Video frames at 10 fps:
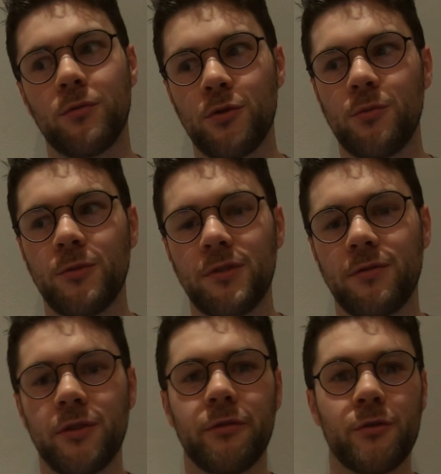room was
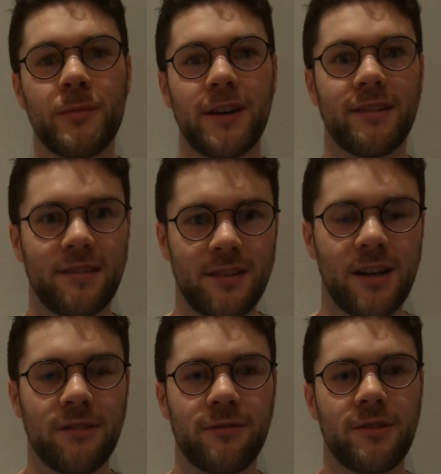full of all my
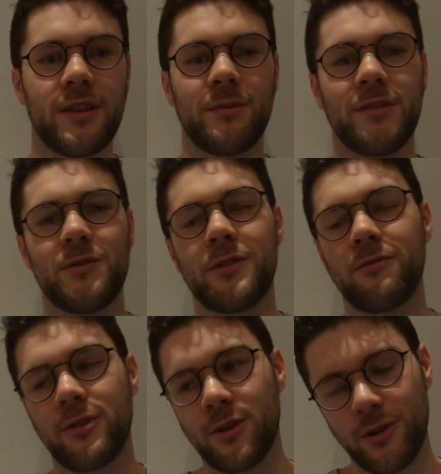stuff, so that was annoying
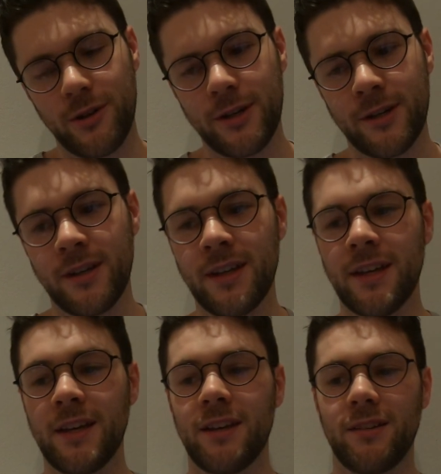for her.
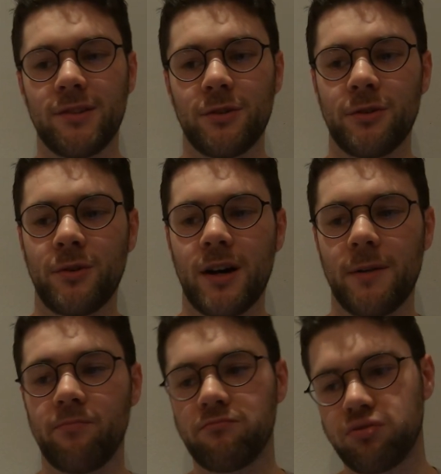So
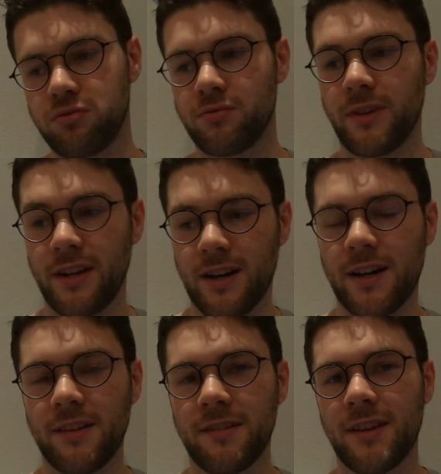in
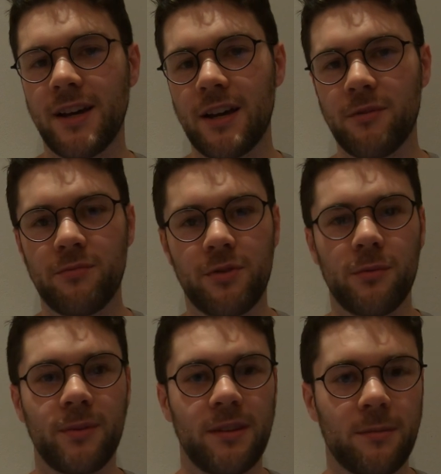hindsight, I would
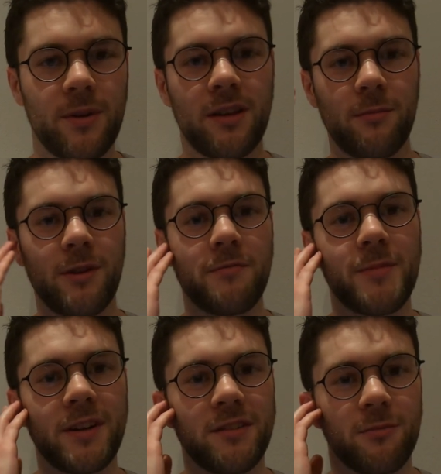probably spend a bit of
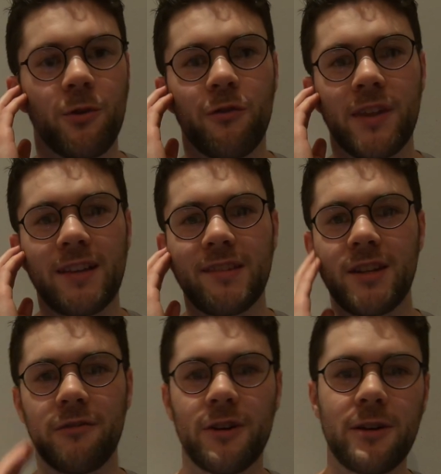money to move that
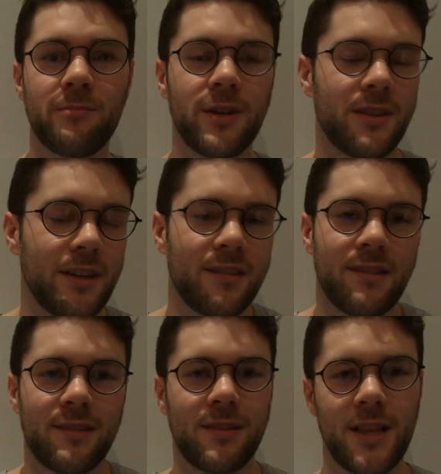stuff up, but
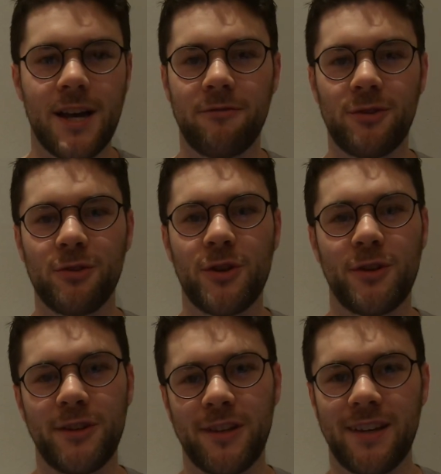that's life. You
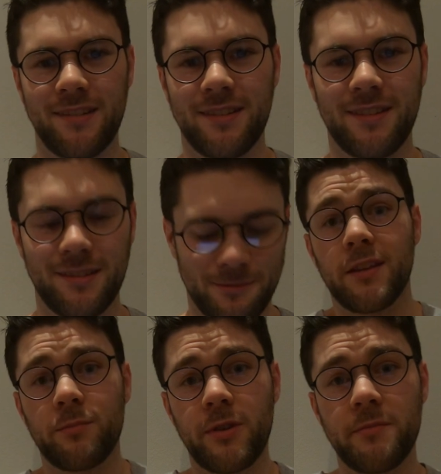learn your lessons. And
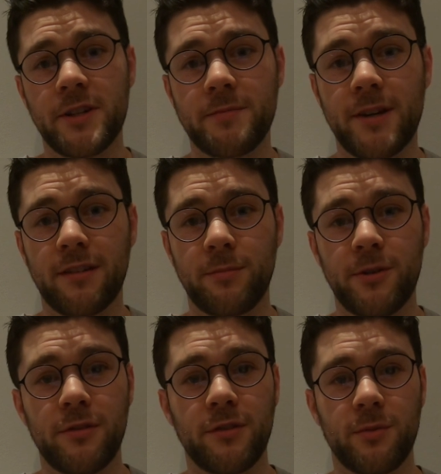that's pretty much my
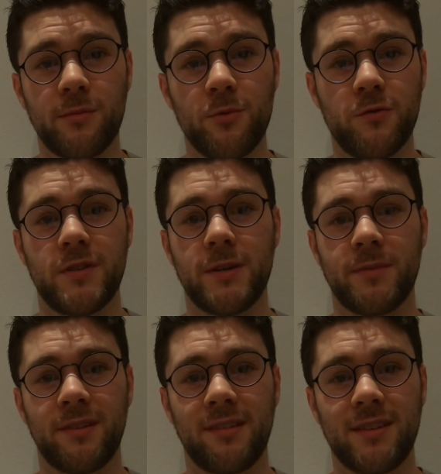experience with moving
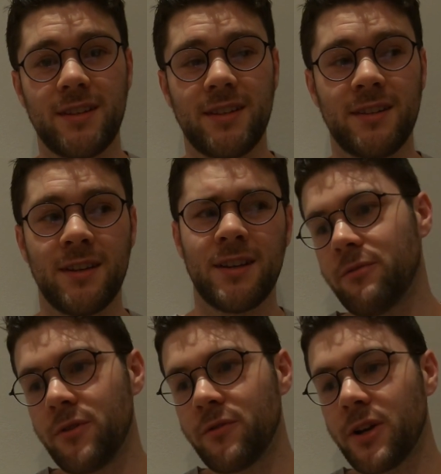up to Sydney.
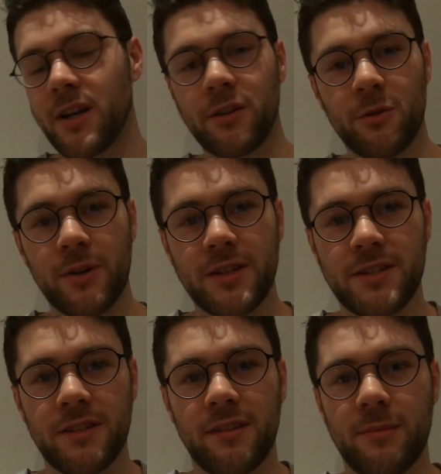If you've got other
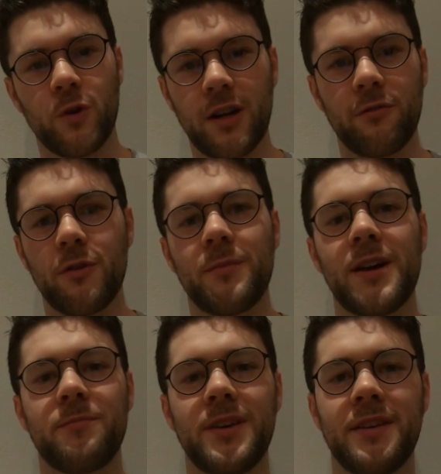questions, whatever it
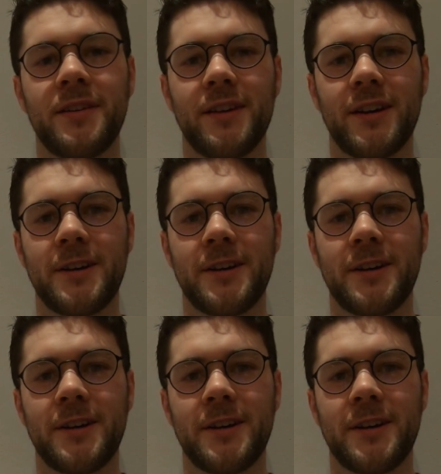might be,